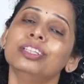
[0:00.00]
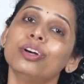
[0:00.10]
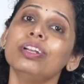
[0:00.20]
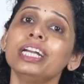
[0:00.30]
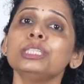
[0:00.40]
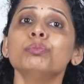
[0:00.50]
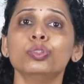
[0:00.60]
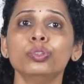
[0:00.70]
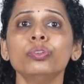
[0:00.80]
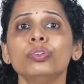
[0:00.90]
Now, let us
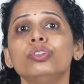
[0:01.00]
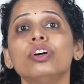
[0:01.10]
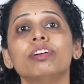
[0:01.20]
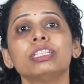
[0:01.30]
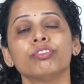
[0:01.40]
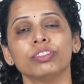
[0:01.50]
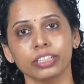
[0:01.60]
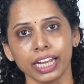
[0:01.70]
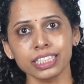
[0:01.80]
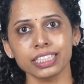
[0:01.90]
move to our
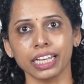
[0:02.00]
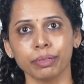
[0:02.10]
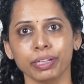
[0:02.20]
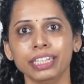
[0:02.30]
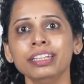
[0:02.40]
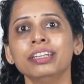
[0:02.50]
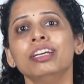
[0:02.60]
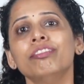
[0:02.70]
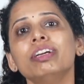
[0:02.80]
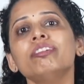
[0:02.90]
next segment
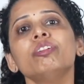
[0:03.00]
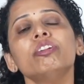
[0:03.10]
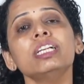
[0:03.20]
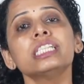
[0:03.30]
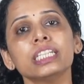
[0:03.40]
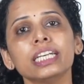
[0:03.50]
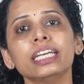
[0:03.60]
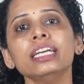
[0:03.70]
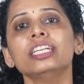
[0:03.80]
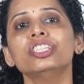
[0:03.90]
where we will
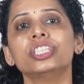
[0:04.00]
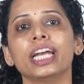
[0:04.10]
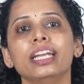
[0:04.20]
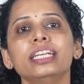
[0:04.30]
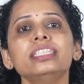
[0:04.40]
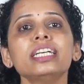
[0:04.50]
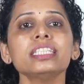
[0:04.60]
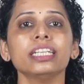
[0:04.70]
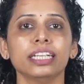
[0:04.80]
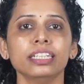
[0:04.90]
see
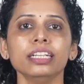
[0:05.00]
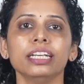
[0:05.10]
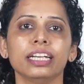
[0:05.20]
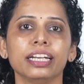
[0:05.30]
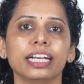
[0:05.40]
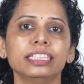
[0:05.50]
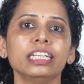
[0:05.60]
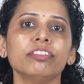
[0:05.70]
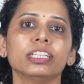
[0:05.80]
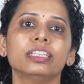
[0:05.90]
challenges in
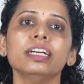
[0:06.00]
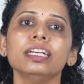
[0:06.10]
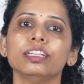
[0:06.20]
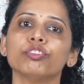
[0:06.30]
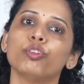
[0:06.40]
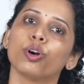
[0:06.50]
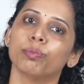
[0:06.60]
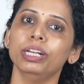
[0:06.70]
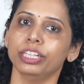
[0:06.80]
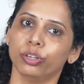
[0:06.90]
engaging with the
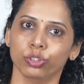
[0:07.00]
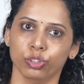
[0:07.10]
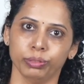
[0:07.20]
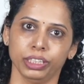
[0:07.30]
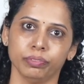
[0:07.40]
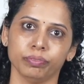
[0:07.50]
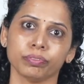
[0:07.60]
informal economy.